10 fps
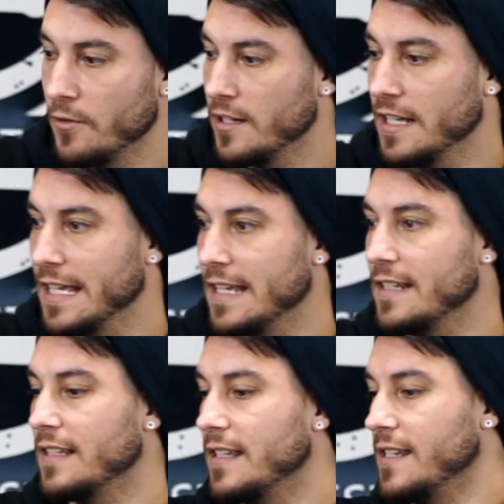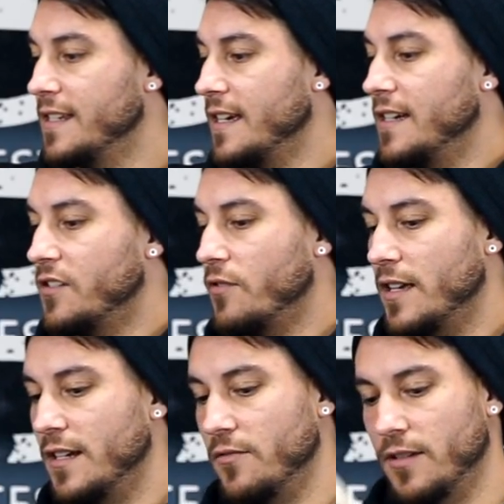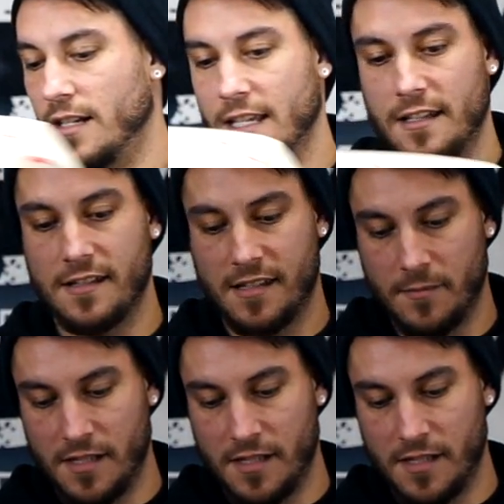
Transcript: we're going to get into these guys right here. We're going to get into some